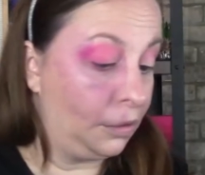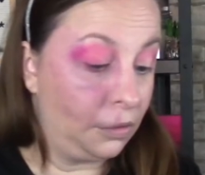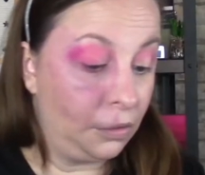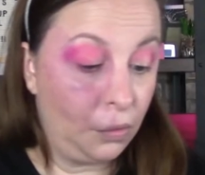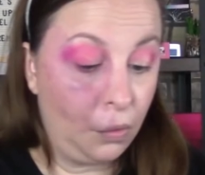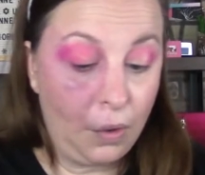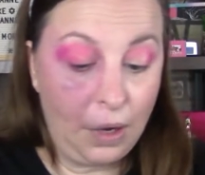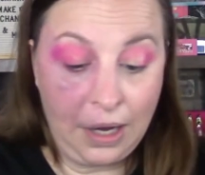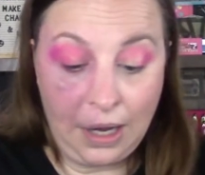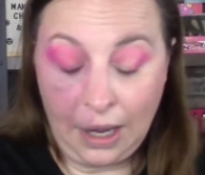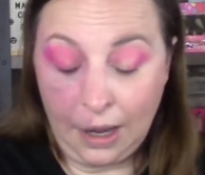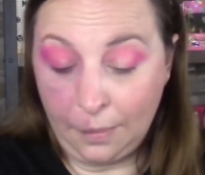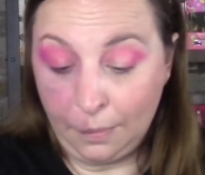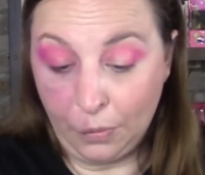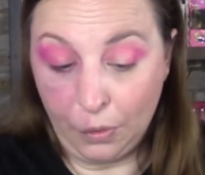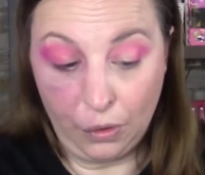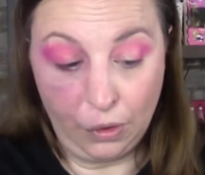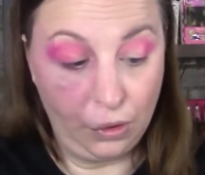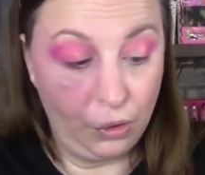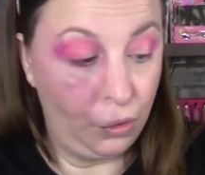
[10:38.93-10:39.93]
So I
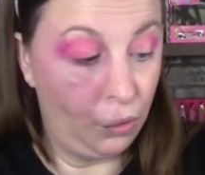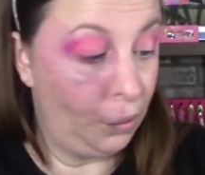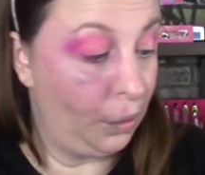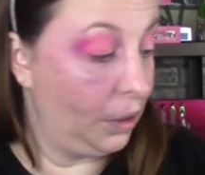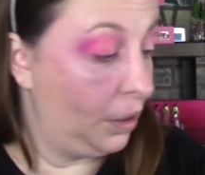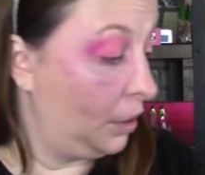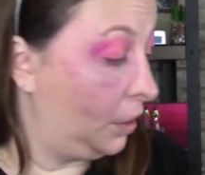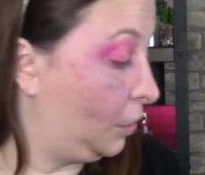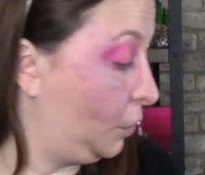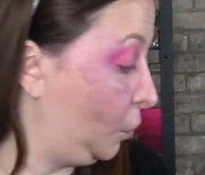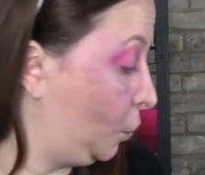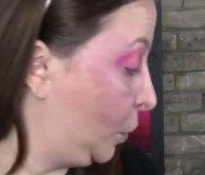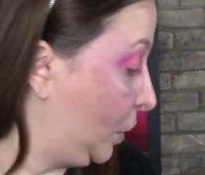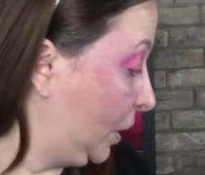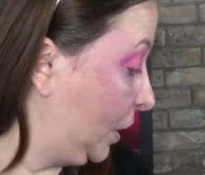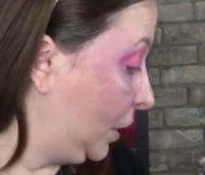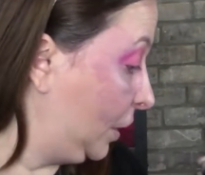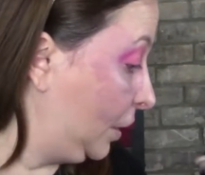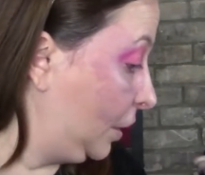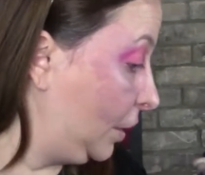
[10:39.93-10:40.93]
am going to go in
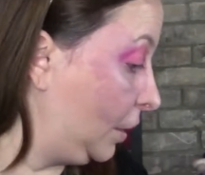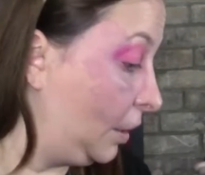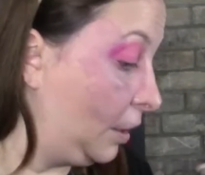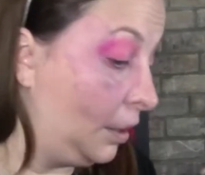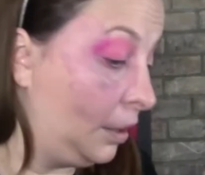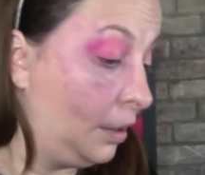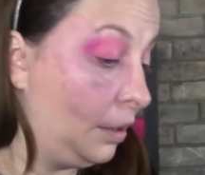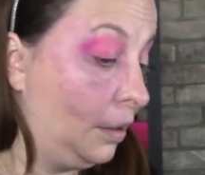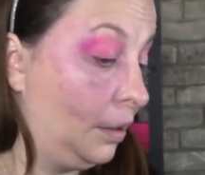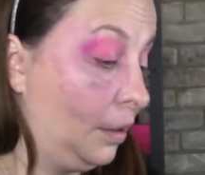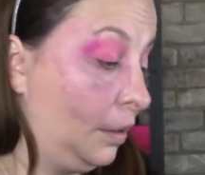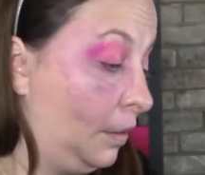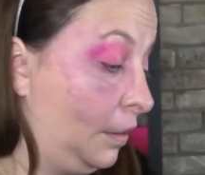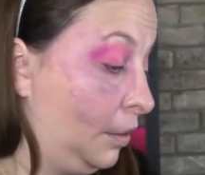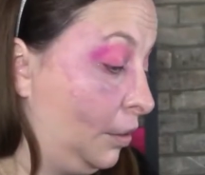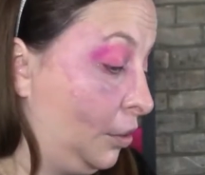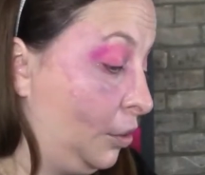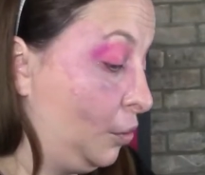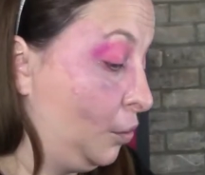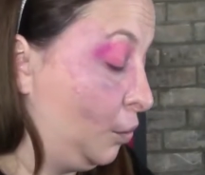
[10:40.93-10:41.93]
with
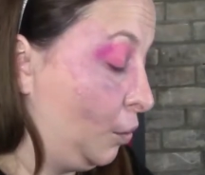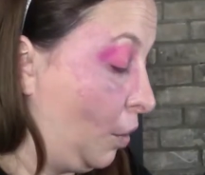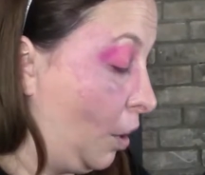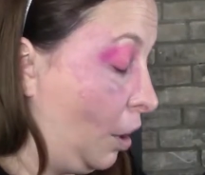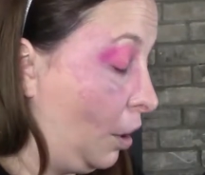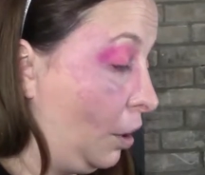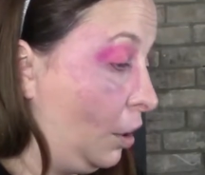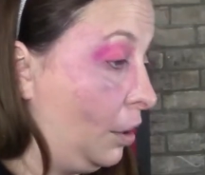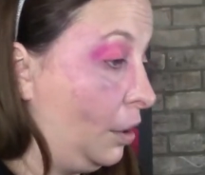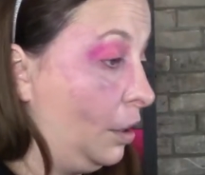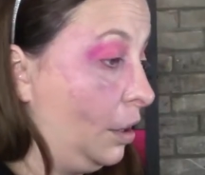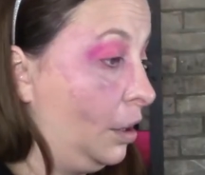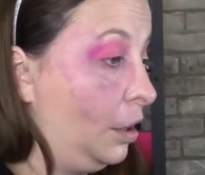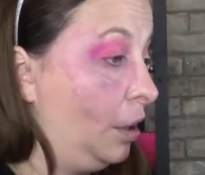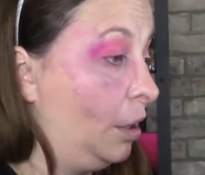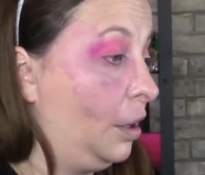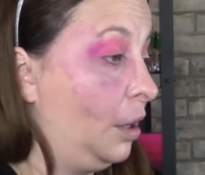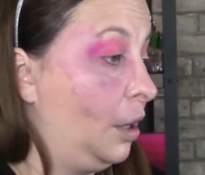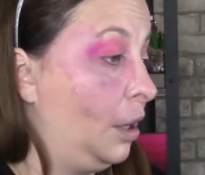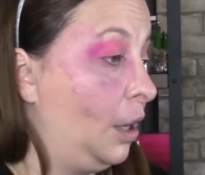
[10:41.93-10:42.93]
the Gerard
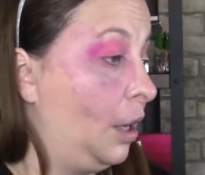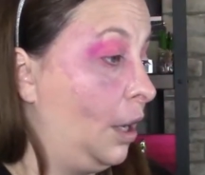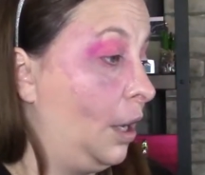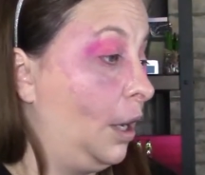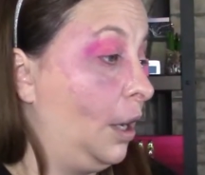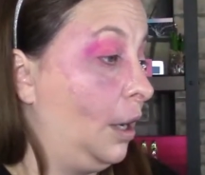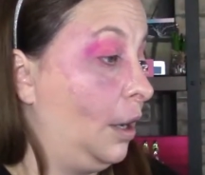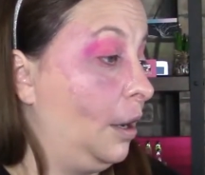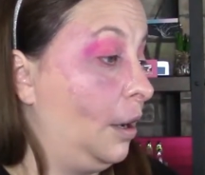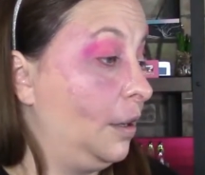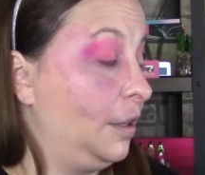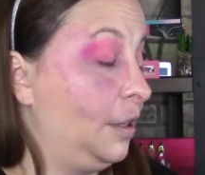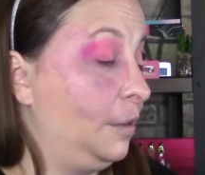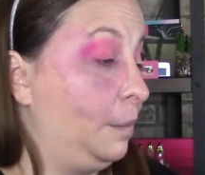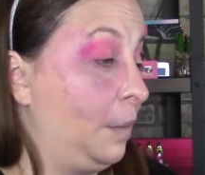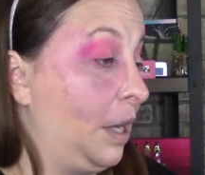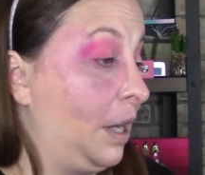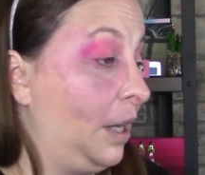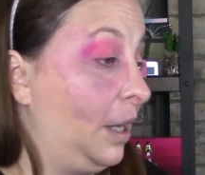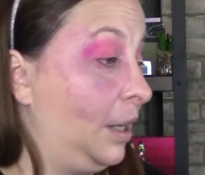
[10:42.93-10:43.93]

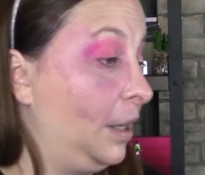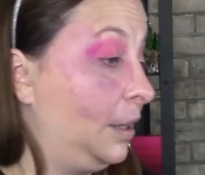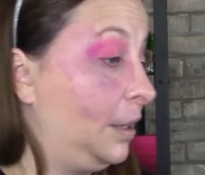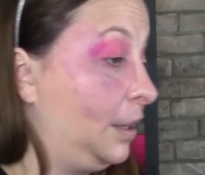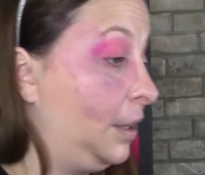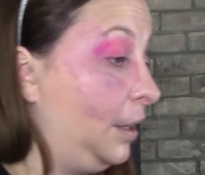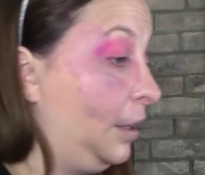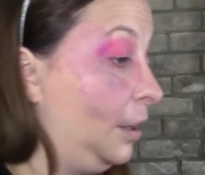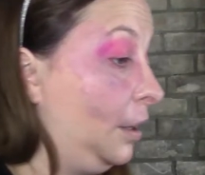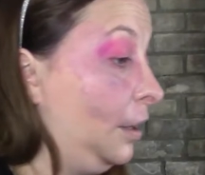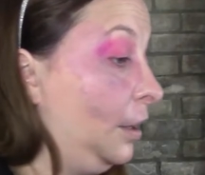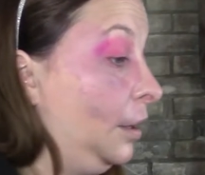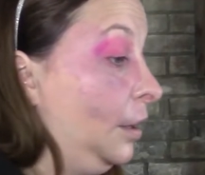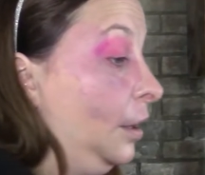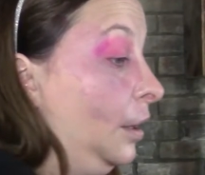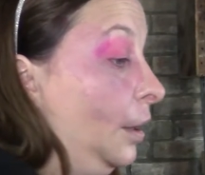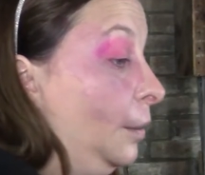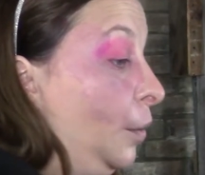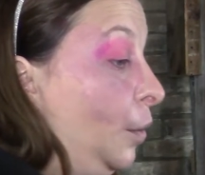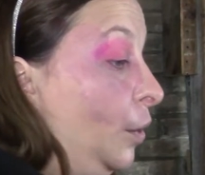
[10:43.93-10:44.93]
Cosmetics
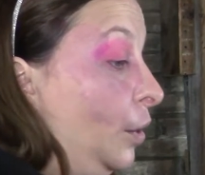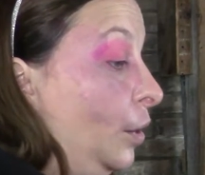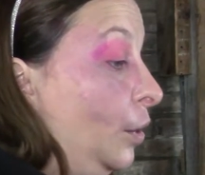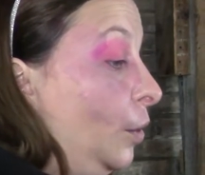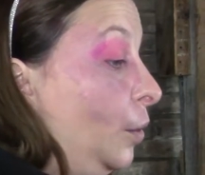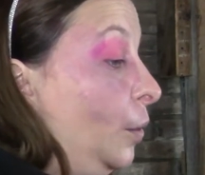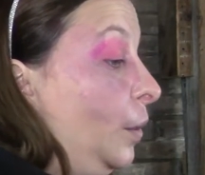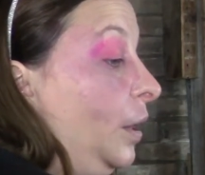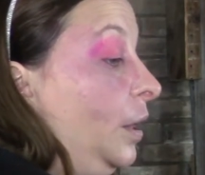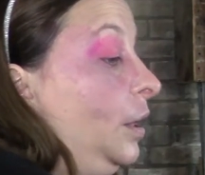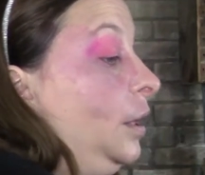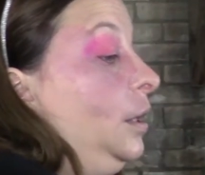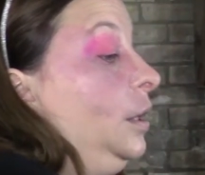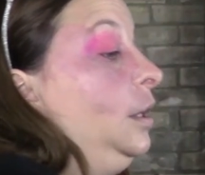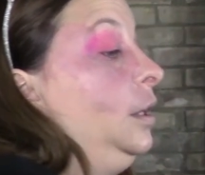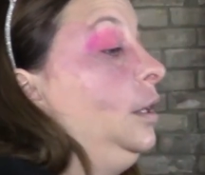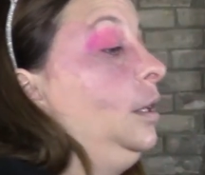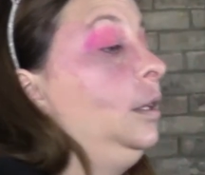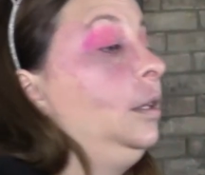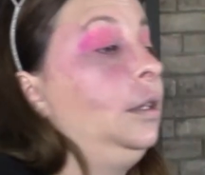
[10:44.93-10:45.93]
here. I'm going to go
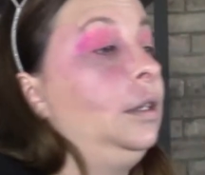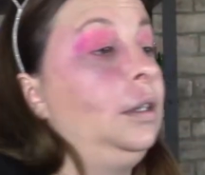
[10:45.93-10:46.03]
in.